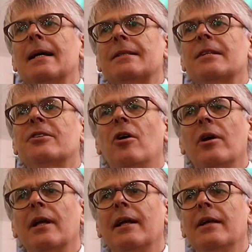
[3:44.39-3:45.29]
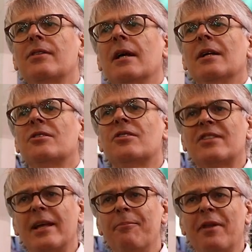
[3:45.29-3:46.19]
The target is to
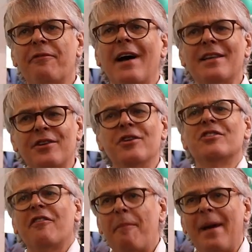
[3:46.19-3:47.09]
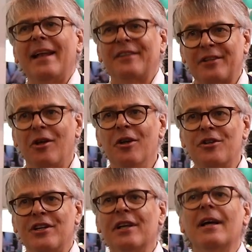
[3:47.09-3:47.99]
simplify the use of embedded
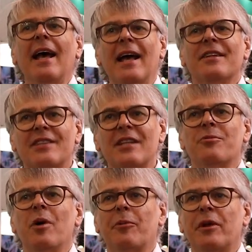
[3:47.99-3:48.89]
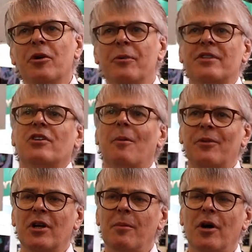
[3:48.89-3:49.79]
technology, and that's what we do with the
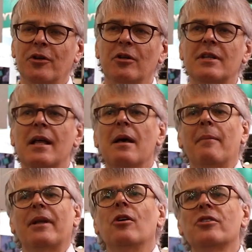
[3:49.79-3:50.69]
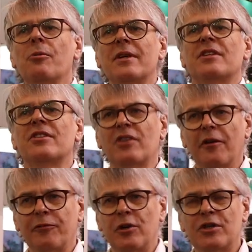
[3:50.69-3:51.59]
computer modules, but also with the
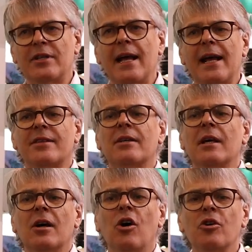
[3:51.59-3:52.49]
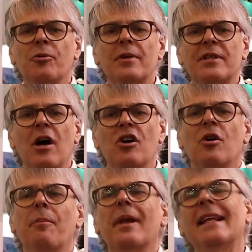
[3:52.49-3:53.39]
software stacks, also with our
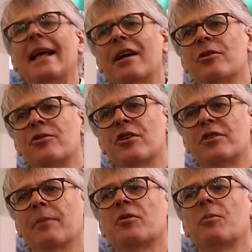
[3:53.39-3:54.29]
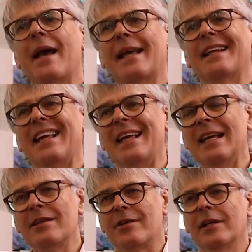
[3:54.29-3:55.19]
complete ecosystem to make it
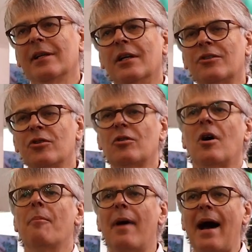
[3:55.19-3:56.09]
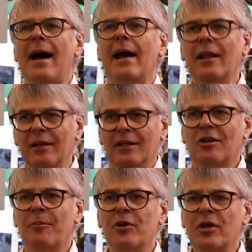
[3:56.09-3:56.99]
easy to compile
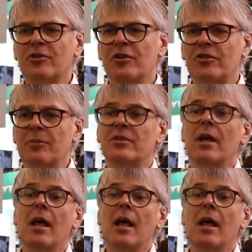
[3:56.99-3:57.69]
computer systems.